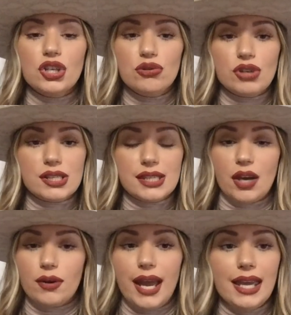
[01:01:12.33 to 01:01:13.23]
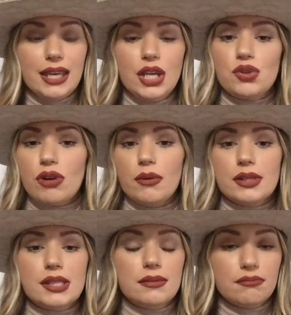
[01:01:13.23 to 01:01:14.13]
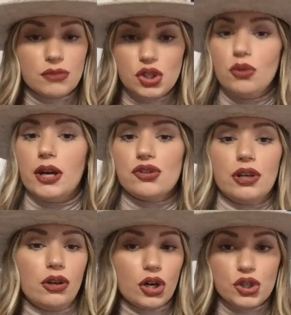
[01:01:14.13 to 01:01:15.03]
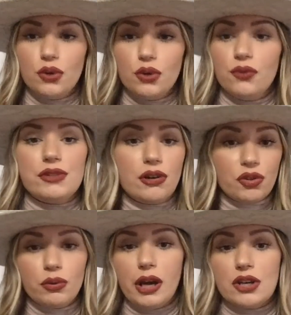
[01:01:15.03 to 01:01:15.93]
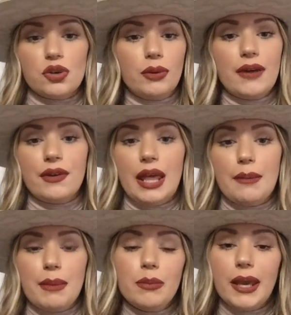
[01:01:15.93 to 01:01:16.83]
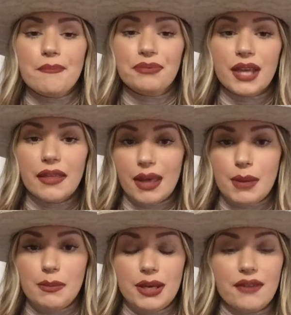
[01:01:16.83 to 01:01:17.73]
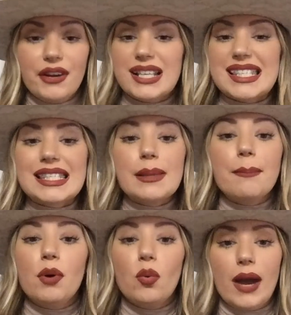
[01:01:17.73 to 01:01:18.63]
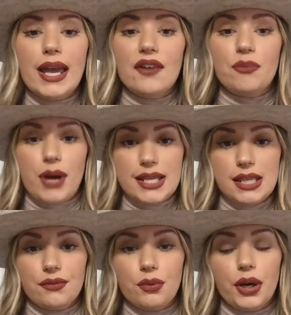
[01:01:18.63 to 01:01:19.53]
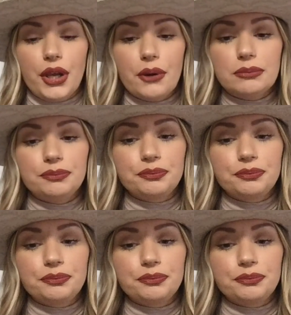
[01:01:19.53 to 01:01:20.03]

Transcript: You just say, okay, each row is 200 or 250 or 300, whatever that may be. That might be a very simple way of pricing for you.